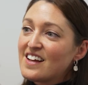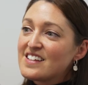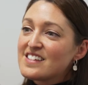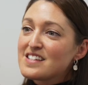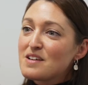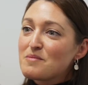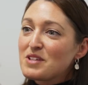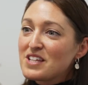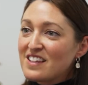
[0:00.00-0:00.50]

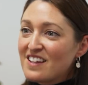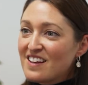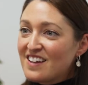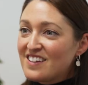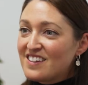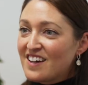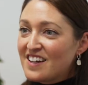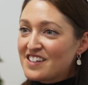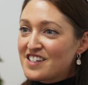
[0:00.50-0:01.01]
Something that
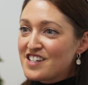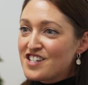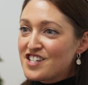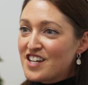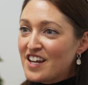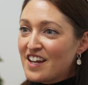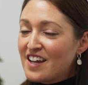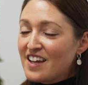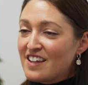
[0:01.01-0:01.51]
I'd like to
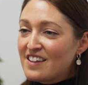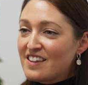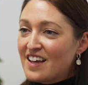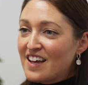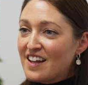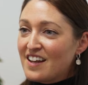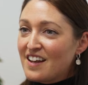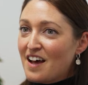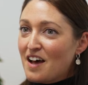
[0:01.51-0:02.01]
share
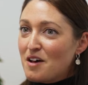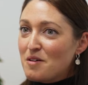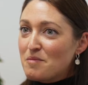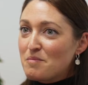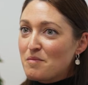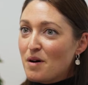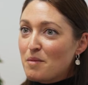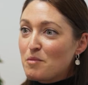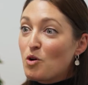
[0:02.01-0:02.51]
that
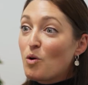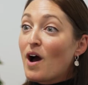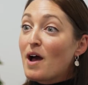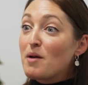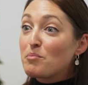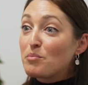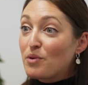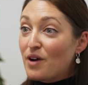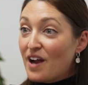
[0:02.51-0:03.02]
I'm
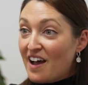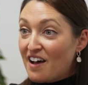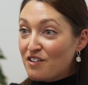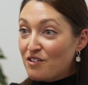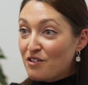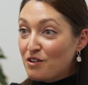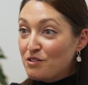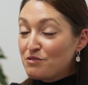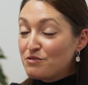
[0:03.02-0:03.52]
quite proud
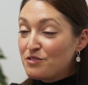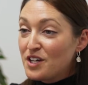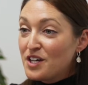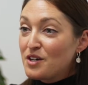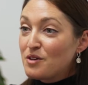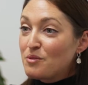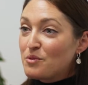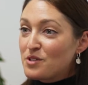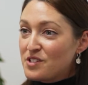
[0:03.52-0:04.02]
of
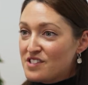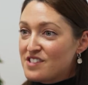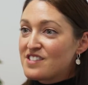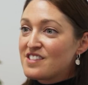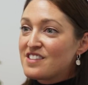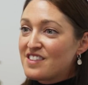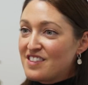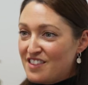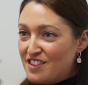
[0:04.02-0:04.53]
was
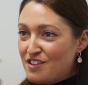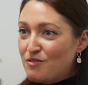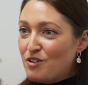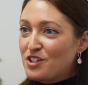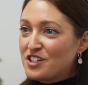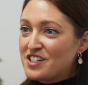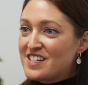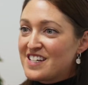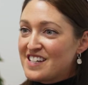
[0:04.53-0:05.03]
the
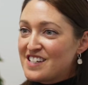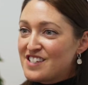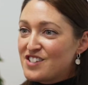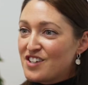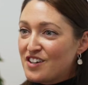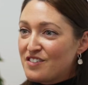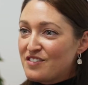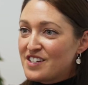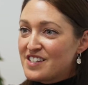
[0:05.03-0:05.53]
volunteer
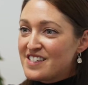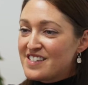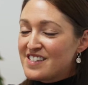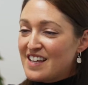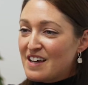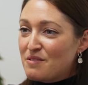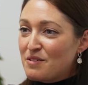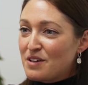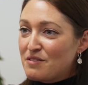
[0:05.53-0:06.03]
service
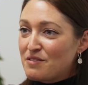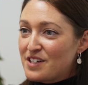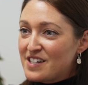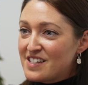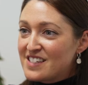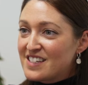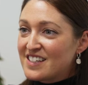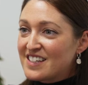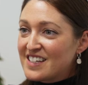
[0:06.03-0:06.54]
that we've
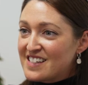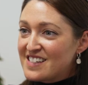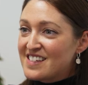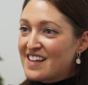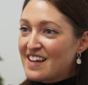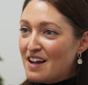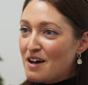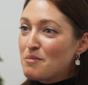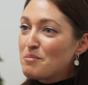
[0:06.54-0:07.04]
recently
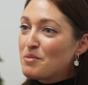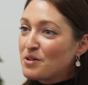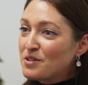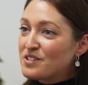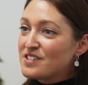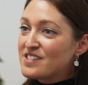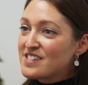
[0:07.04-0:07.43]
set up on